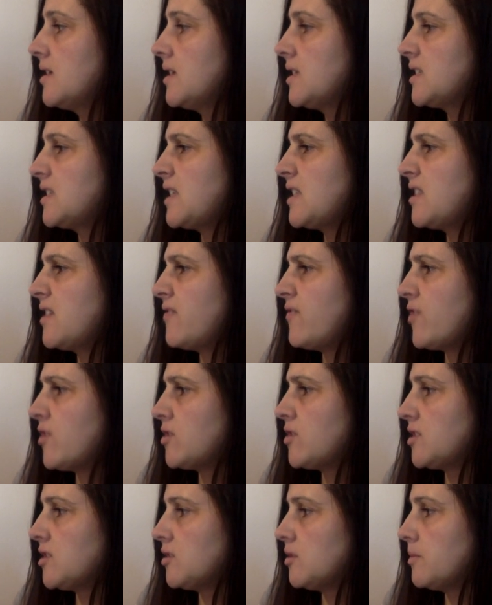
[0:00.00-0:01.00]
Said the
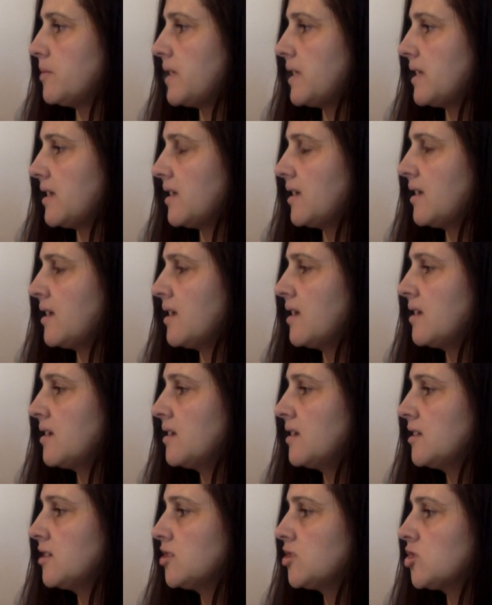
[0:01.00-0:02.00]
first little pig,
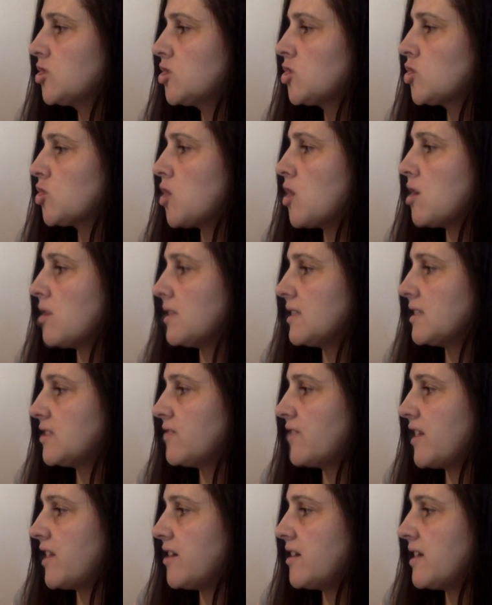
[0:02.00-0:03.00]
"Straw is
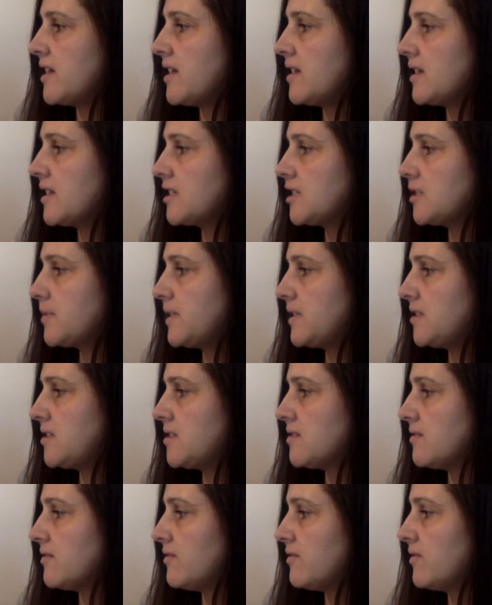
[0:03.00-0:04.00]
very
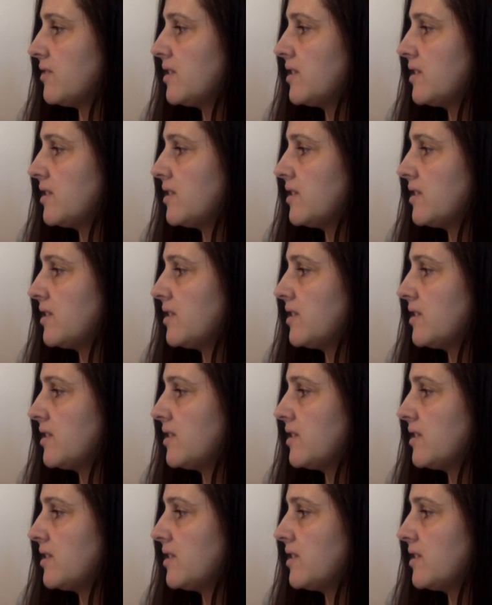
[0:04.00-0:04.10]
inexpensive.